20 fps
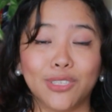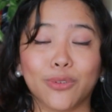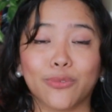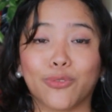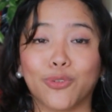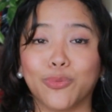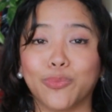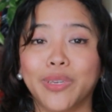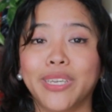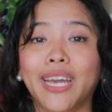So
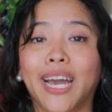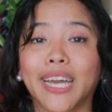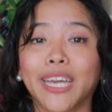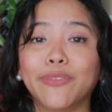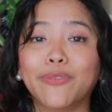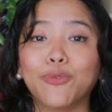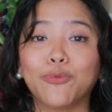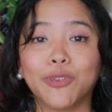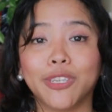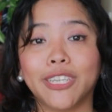for me, I
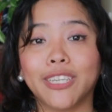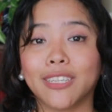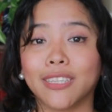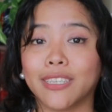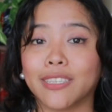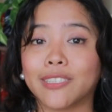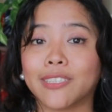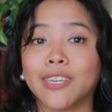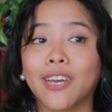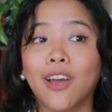have a reading
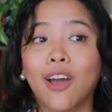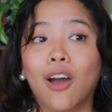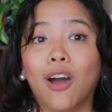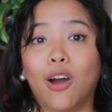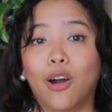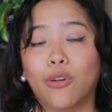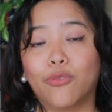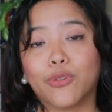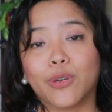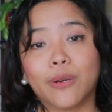list
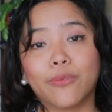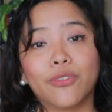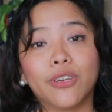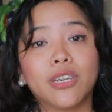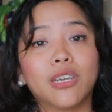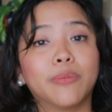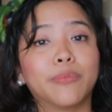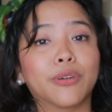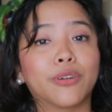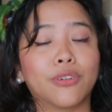of whenever I
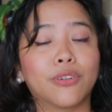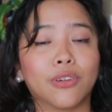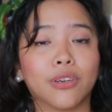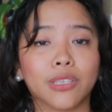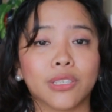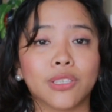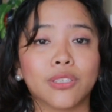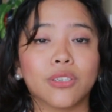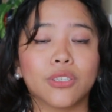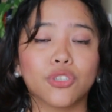come
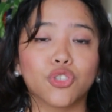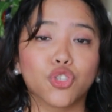across